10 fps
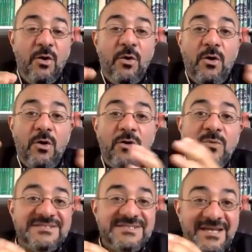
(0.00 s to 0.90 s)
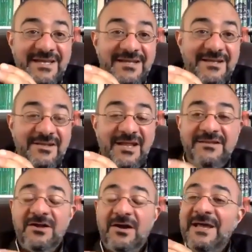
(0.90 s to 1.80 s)
or we say that
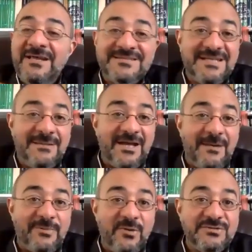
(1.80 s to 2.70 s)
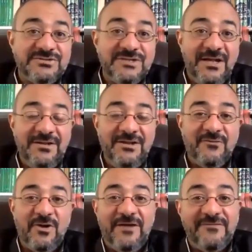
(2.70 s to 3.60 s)
there are many Islamic approaches, and
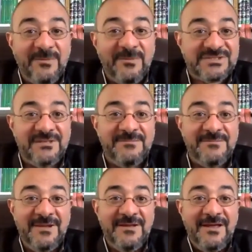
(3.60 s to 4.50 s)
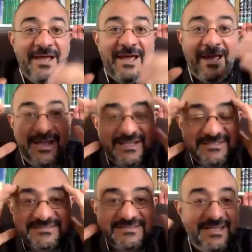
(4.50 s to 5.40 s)
therefore every Muslim
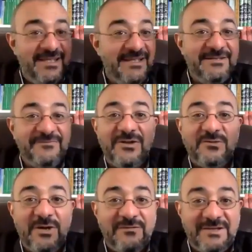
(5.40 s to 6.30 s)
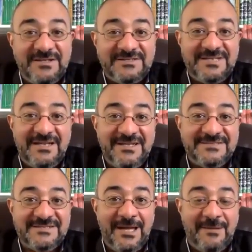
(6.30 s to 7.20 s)
has a different way of understanding
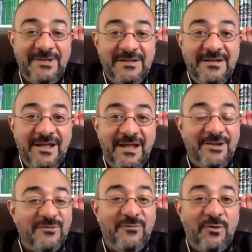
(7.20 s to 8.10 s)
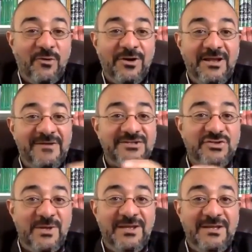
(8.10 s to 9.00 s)
Islam. And therefore,
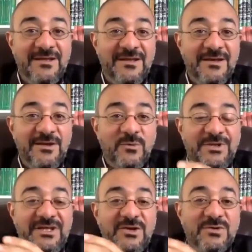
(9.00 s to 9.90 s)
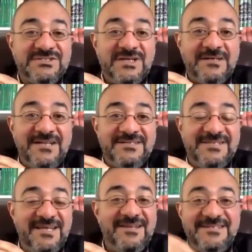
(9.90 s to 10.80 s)
eventually, we deconstruct and
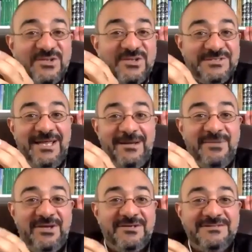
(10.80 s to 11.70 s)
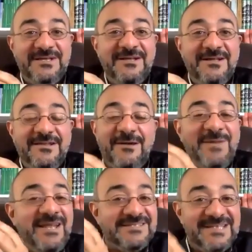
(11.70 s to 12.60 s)
say there is no Islam because there are
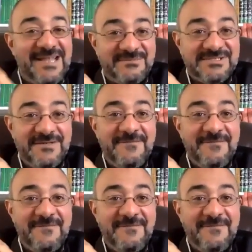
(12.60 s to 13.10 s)
many Islams.